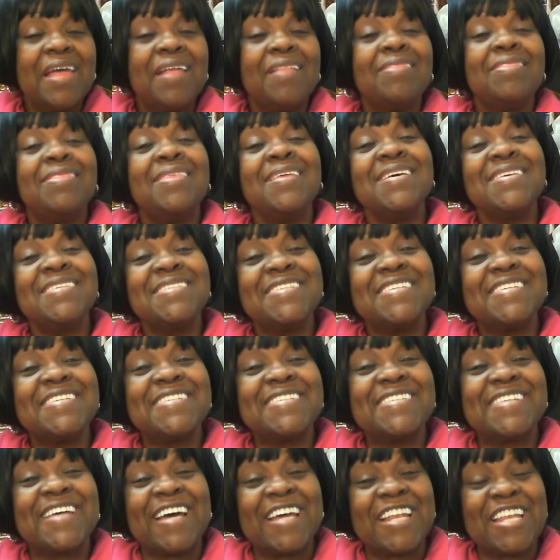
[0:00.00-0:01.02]
This
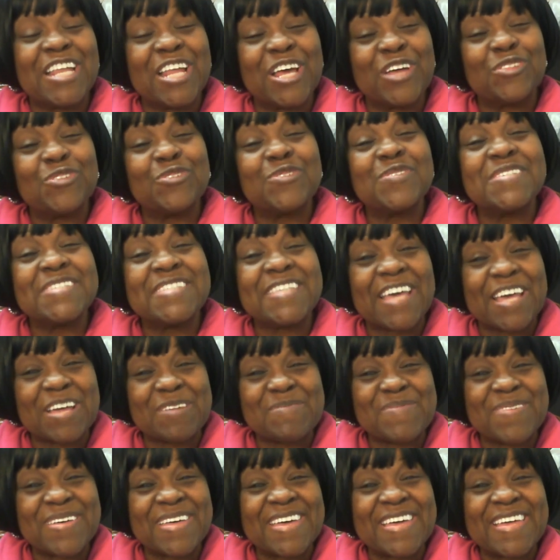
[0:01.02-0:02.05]
is another
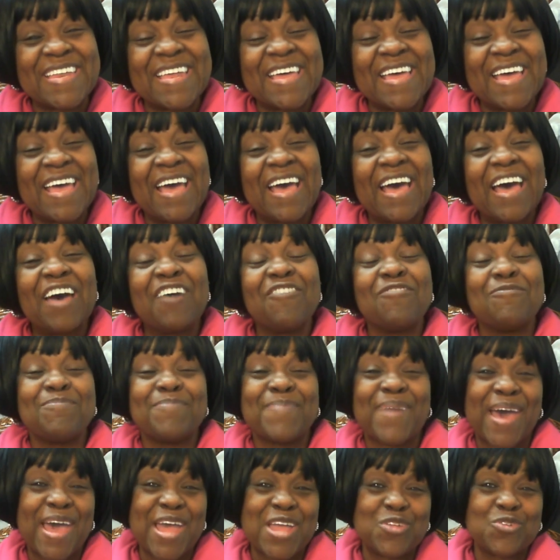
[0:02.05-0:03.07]
segment of
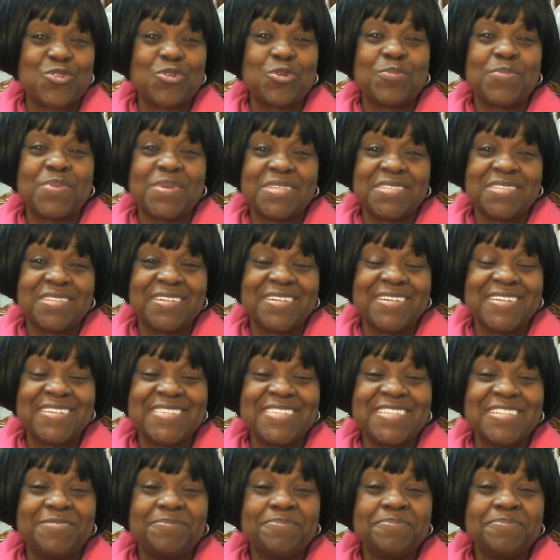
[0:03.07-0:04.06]
Mind Your Business.